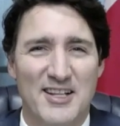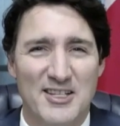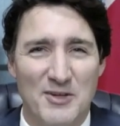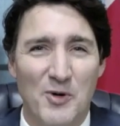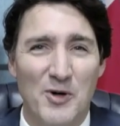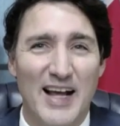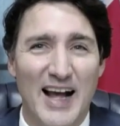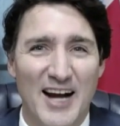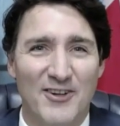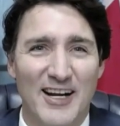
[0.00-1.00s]
supporting
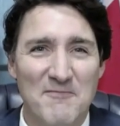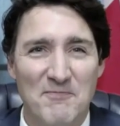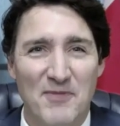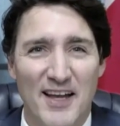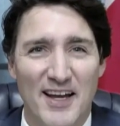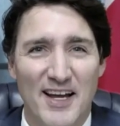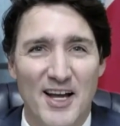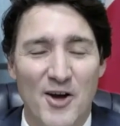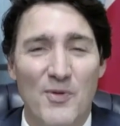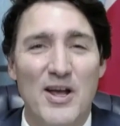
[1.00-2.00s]
IRA.
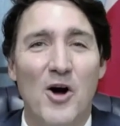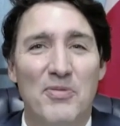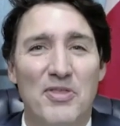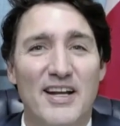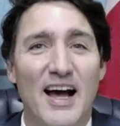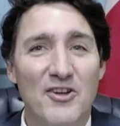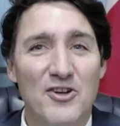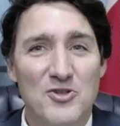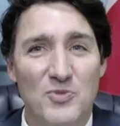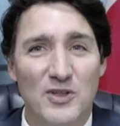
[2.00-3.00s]
We hope that
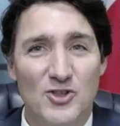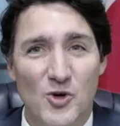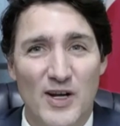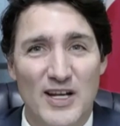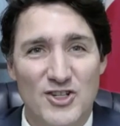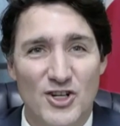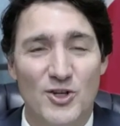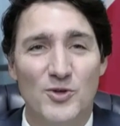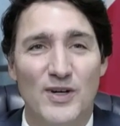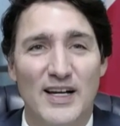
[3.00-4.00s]
others will join
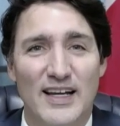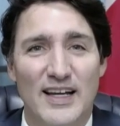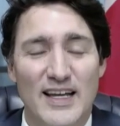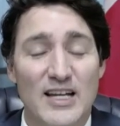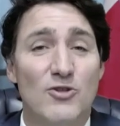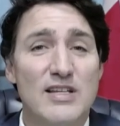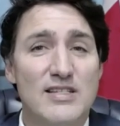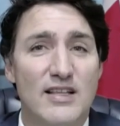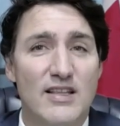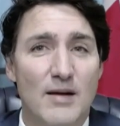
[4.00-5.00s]
too,
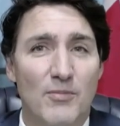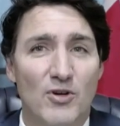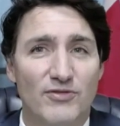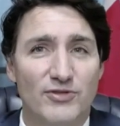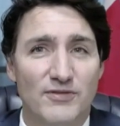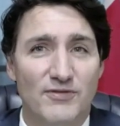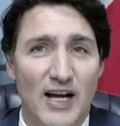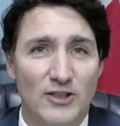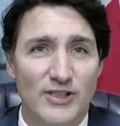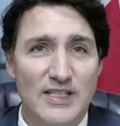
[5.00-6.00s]
increasing the number of
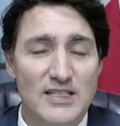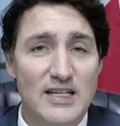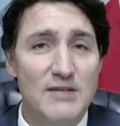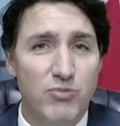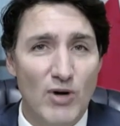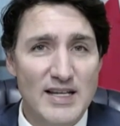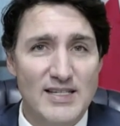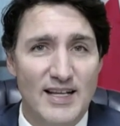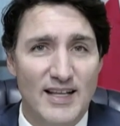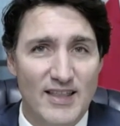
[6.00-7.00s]
countries
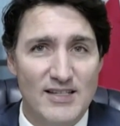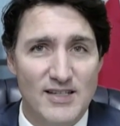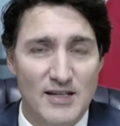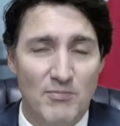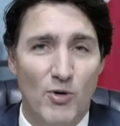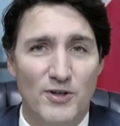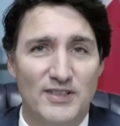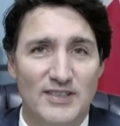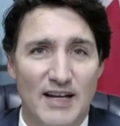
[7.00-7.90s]
embracing this important